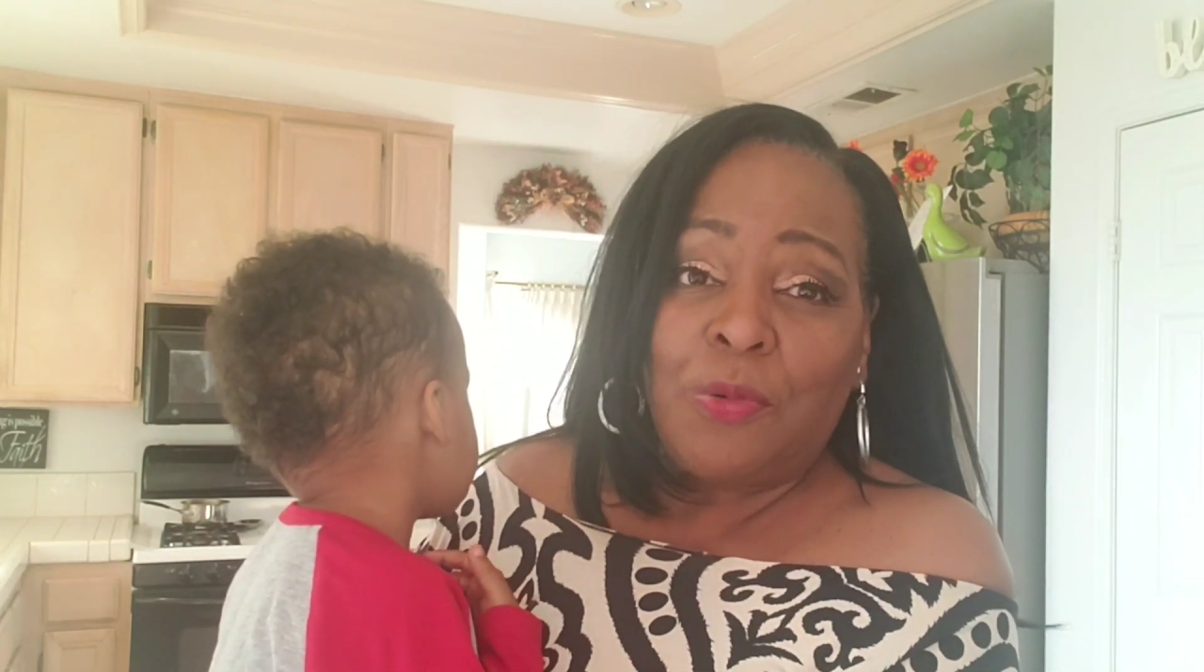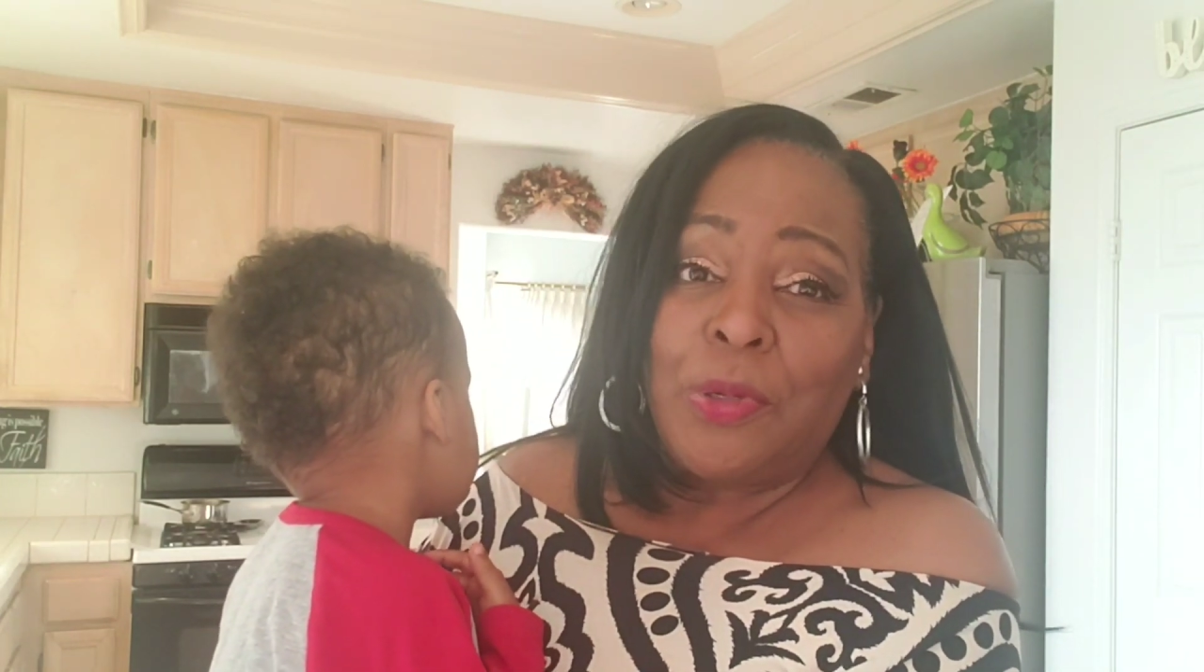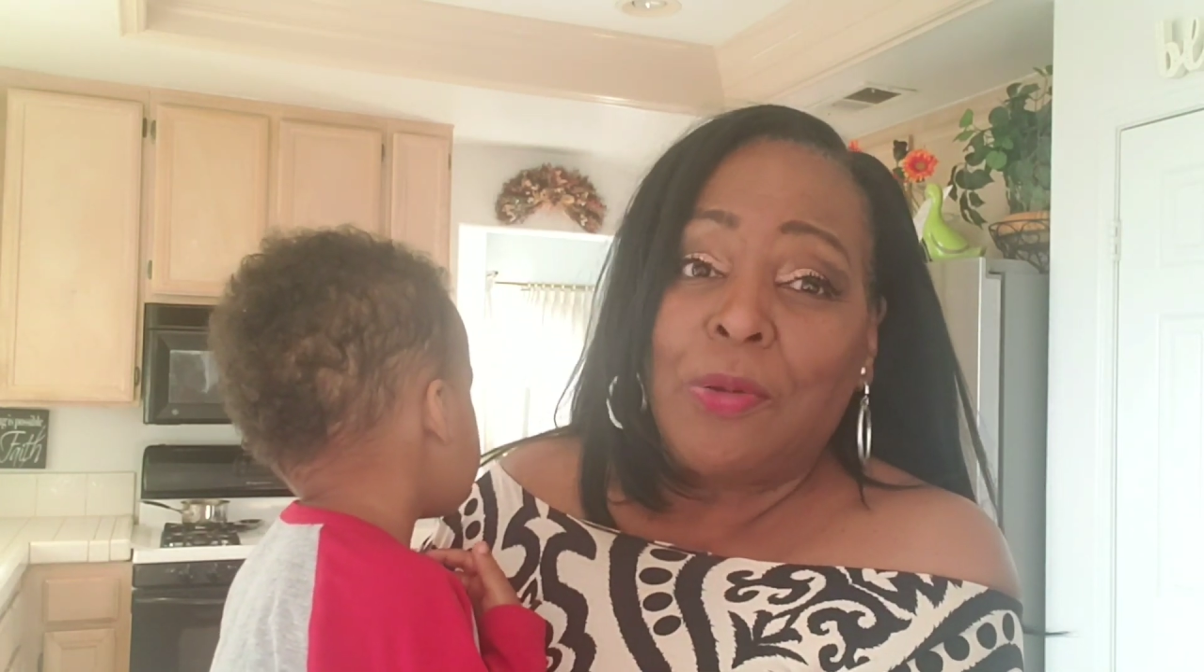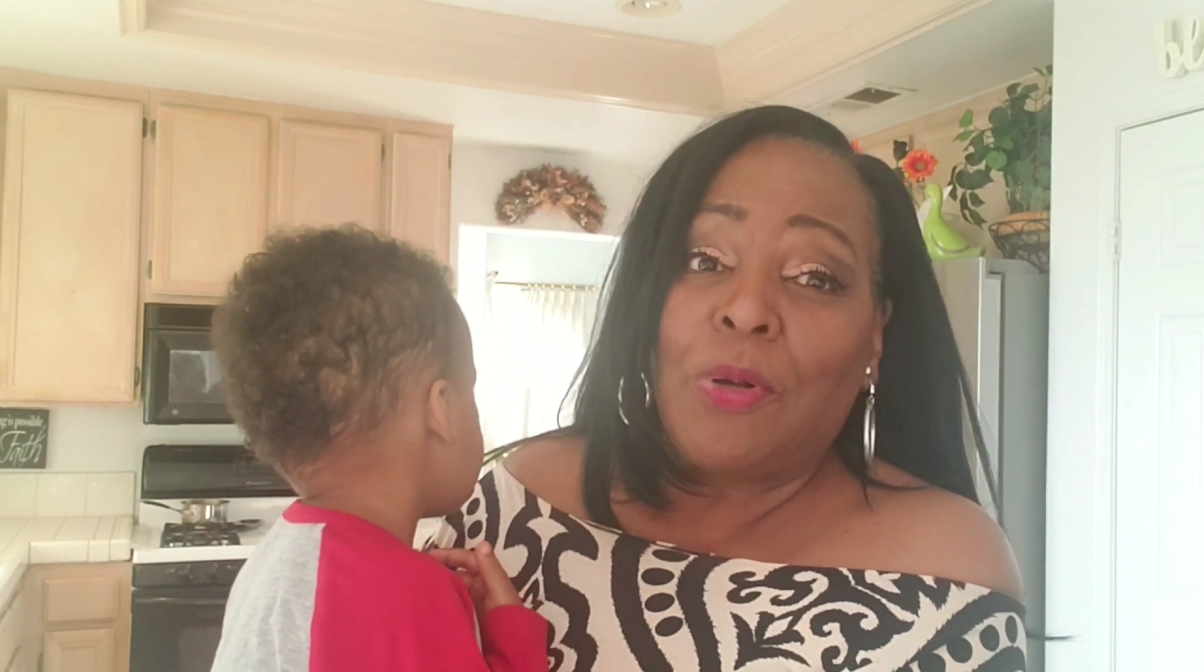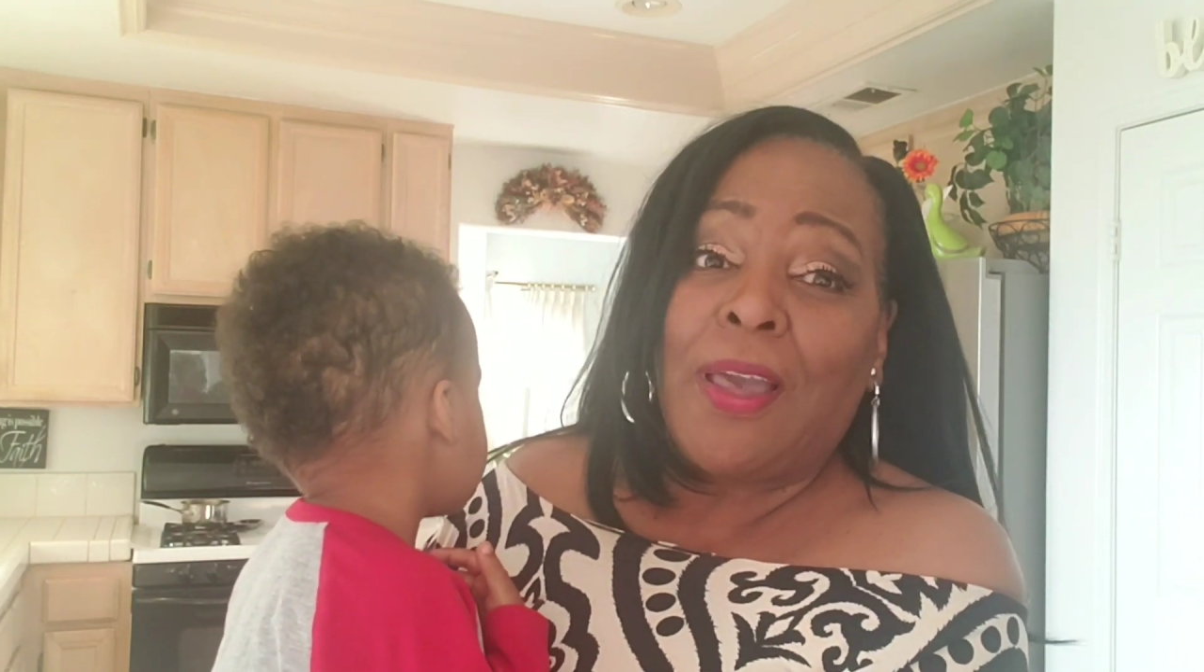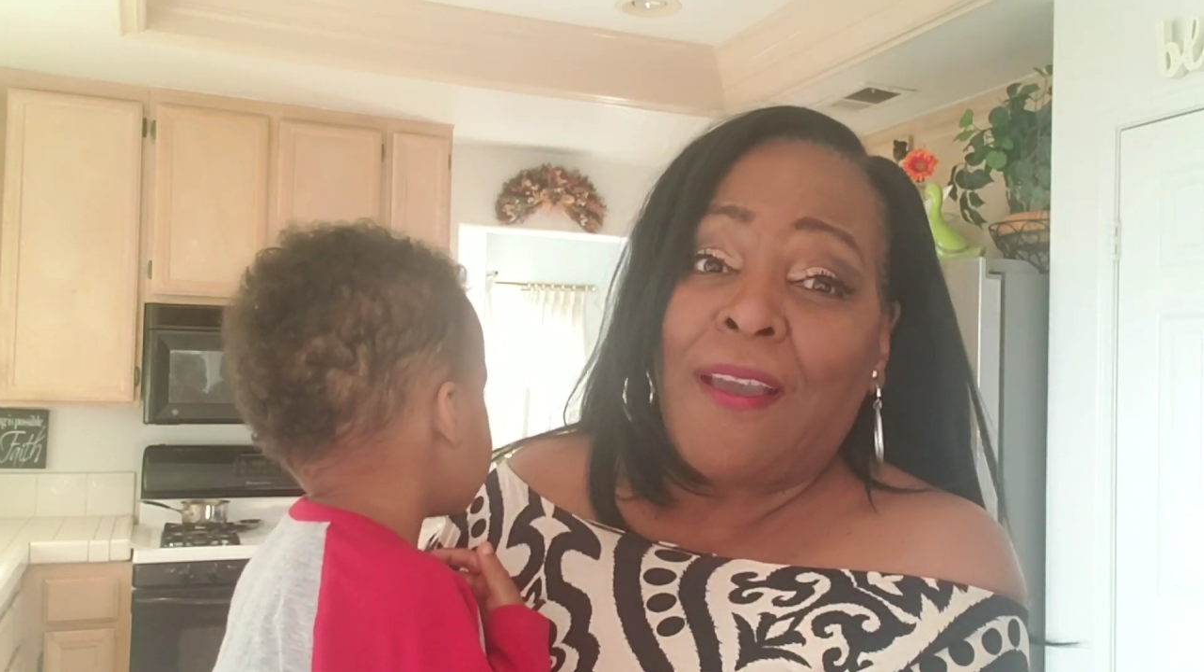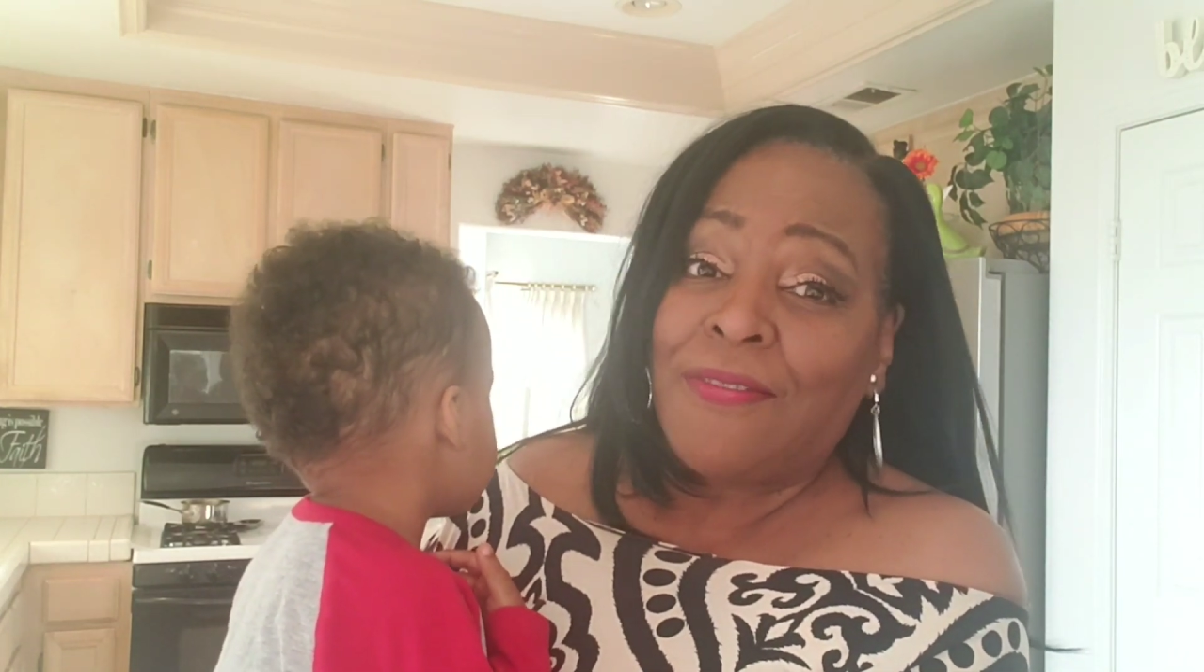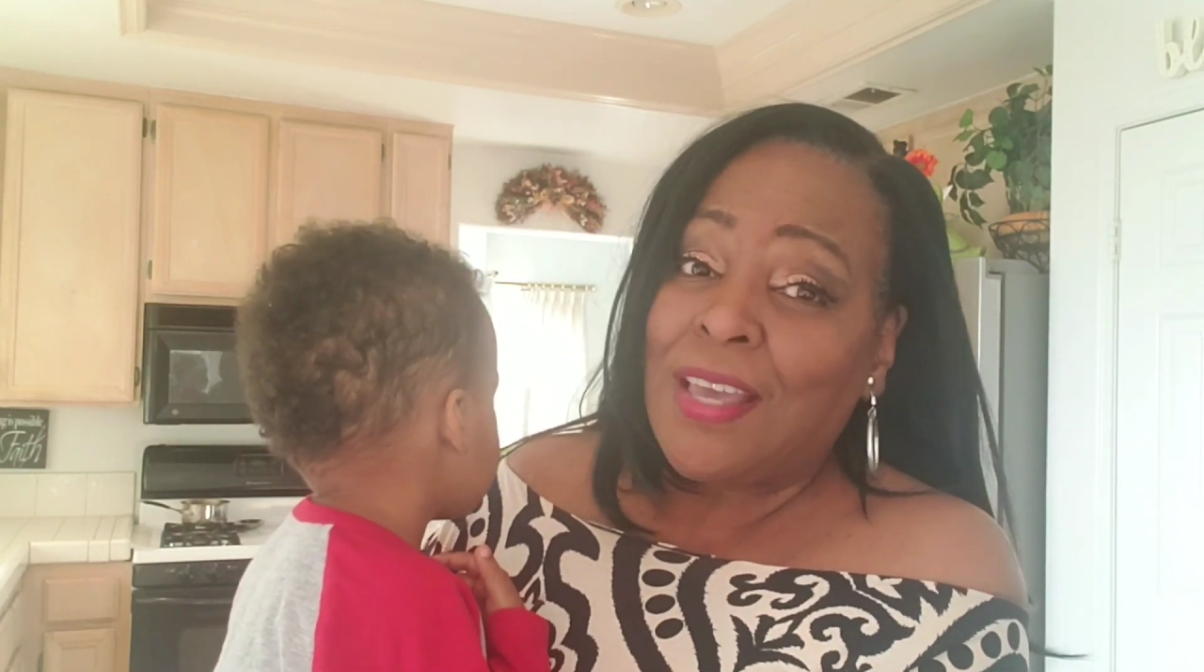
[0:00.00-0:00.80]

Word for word: We will have